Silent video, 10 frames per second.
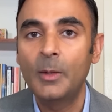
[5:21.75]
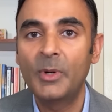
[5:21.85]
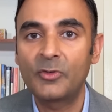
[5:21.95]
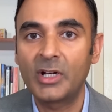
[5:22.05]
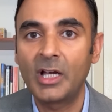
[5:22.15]

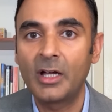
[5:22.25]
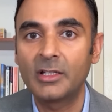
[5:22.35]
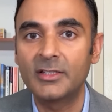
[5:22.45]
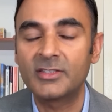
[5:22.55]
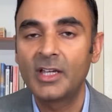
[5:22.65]
But
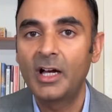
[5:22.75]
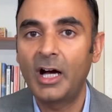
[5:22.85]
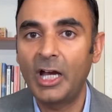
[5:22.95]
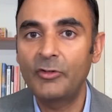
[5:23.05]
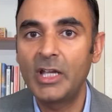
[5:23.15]
regardless,
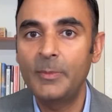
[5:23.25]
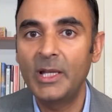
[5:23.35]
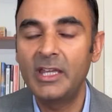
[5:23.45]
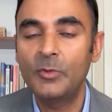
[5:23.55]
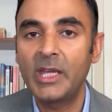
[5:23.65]
I really
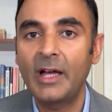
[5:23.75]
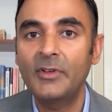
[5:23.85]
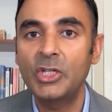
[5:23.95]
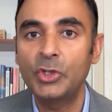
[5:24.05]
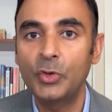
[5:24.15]
believe we have
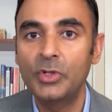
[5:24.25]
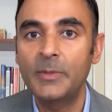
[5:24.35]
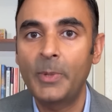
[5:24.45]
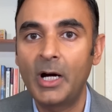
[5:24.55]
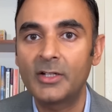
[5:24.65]
a
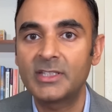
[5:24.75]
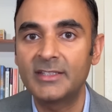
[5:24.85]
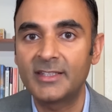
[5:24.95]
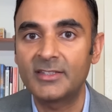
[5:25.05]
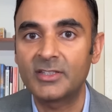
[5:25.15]
uniparty
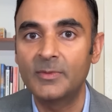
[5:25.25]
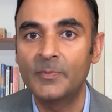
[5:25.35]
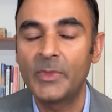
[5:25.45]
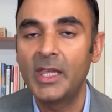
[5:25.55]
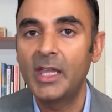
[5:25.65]

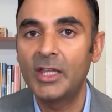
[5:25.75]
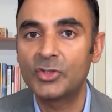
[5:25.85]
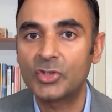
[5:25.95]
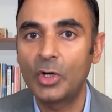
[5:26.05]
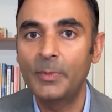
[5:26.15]
system in
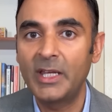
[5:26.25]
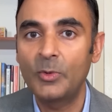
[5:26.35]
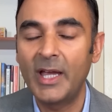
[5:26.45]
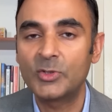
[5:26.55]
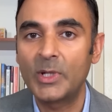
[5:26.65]
so many
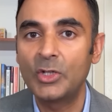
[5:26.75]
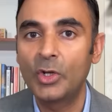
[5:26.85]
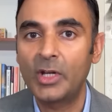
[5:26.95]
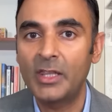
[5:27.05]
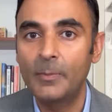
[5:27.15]
ways. When you
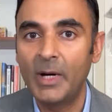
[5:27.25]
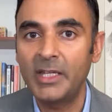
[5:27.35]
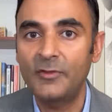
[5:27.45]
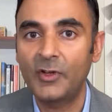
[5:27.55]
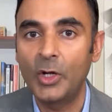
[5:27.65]
look at the
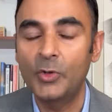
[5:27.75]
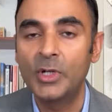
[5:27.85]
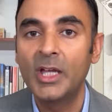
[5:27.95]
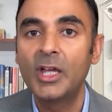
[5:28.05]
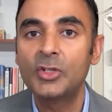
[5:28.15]
money flow,
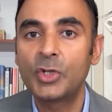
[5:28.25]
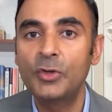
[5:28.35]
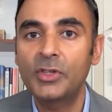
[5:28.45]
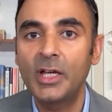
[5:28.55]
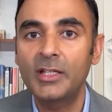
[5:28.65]

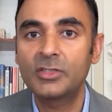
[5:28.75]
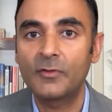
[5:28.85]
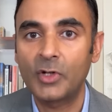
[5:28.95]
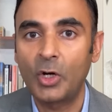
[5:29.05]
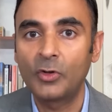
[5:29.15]
2/3
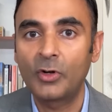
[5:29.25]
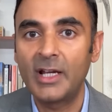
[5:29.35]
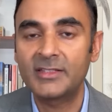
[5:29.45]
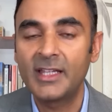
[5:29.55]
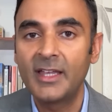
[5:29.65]
of
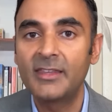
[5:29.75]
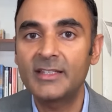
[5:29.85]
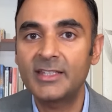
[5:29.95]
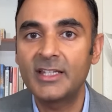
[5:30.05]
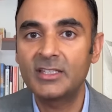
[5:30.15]
Congress,
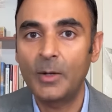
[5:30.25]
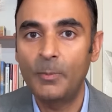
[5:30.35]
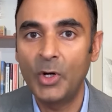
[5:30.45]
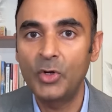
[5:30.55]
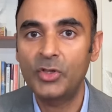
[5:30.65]
this is
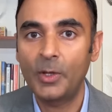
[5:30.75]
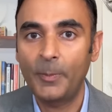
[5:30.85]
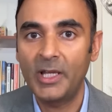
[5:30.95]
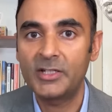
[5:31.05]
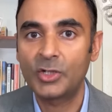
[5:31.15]
both
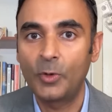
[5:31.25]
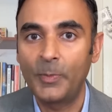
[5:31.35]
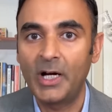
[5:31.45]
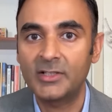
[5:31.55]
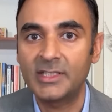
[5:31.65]
political
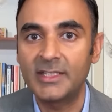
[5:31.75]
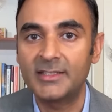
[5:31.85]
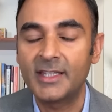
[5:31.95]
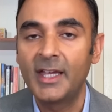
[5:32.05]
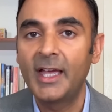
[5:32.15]

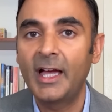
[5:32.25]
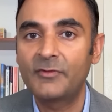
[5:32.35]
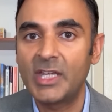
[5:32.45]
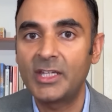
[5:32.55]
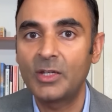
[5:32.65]
parties,
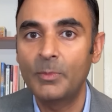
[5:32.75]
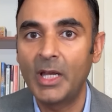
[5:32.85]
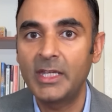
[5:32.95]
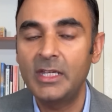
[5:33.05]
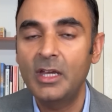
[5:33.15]
have taken
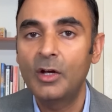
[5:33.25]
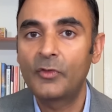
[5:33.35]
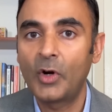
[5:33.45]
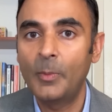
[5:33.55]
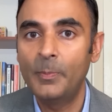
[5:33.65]
money
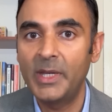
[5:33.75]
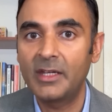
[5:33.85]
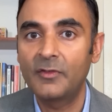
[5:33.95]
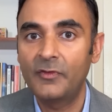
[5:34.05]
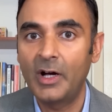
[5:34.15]
from
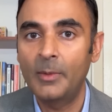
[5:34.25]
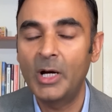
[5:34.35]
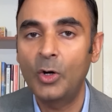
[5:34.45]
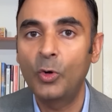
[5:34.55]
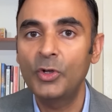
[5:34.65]
Big
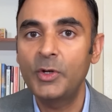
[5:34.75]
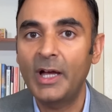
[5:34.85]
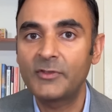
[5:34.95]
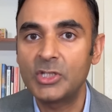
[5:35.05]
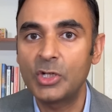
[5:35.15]
Pharma. All you
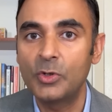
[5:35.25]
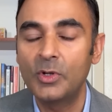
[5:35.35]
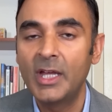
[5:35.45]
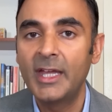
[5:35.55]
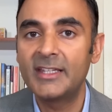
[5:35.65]
have to do
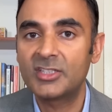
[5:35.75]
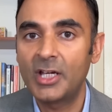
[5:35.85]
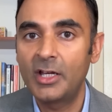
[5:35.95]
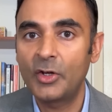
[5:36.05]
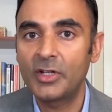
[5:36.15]
is
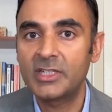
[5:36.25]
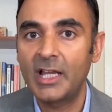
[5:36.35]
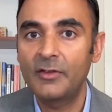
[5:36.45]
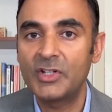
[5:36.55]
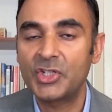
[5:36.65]
turn on a
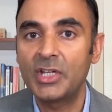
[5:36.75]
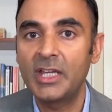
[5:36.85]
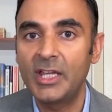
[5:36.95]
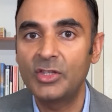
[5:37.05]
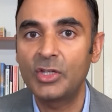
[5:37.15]
television
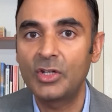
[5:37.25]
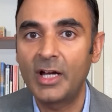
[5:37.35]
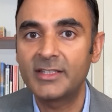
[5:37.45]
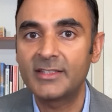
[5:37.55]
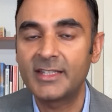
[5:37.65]
in the
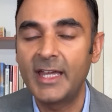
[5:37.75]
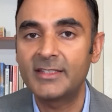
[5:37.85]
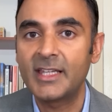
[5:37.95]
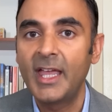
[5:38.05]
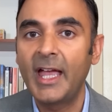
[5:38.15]
United
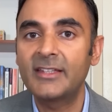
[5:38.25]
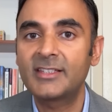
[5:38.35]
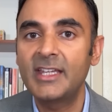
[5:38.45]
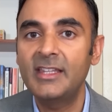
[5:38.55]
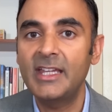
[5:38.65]
States and
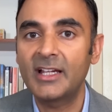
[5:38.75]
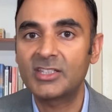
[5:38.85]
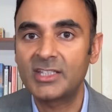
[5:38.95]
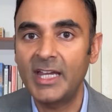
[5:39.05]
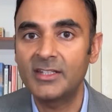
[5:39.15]
see the
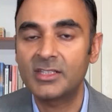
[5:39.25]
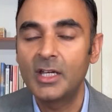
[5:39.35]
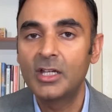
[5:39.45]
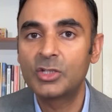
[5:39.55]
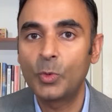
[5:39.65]
extent
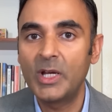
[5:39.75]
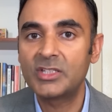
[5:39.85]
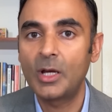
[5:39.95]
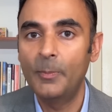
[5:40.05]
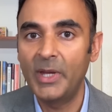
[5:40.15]
to
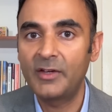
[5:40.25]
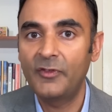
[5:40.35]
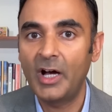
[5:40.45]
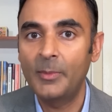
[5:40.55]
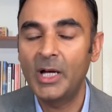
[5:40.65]
which Big
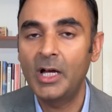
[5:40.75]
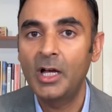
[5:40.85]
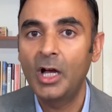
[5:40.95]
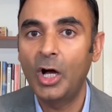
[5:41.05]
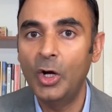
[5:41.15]
Pharma
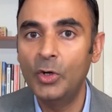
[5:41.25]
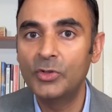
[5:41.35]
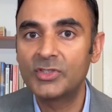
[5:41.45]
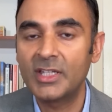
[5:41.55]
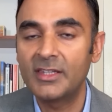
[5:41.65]

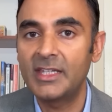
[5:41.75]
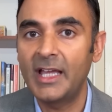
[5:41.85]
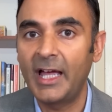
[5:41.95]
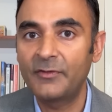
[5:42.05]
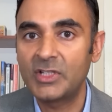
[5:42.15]
owns the
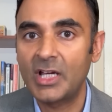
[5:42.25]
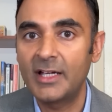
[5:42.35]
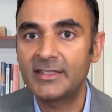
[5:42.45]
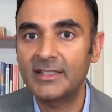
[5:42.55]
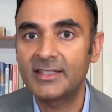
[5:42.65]

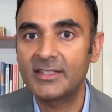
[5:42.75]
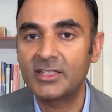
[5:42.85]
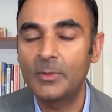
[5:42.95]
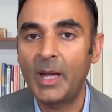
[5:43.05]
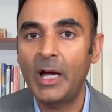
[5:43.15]
advertising
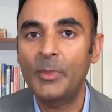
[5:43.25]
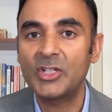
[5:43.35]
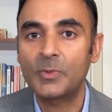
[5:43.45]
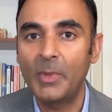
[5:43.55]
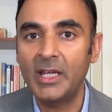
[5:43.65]
system, how
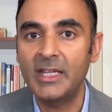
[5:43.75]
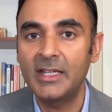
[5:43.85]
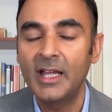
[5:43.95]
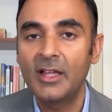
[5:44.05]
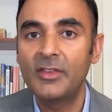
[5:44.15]
much
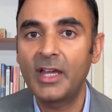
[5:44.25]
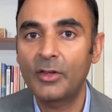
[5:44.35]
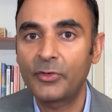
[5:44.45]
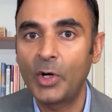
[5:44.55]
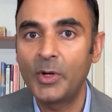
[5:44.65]
money they are
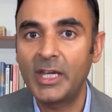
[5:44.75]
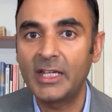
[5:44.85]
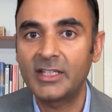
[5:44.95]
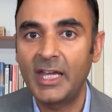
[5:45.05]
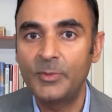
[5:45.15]
throwing
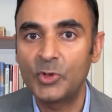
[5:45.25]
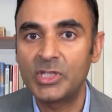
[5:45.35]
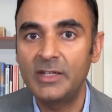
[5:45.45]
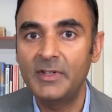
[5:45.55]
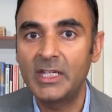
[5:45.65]
at cable
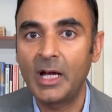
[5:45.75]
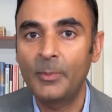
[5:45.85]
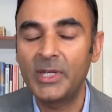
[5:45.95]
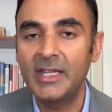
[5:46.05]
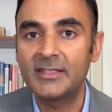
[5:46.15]
TV
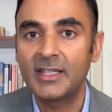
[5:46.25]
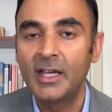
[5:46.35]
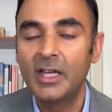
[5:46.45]
companies.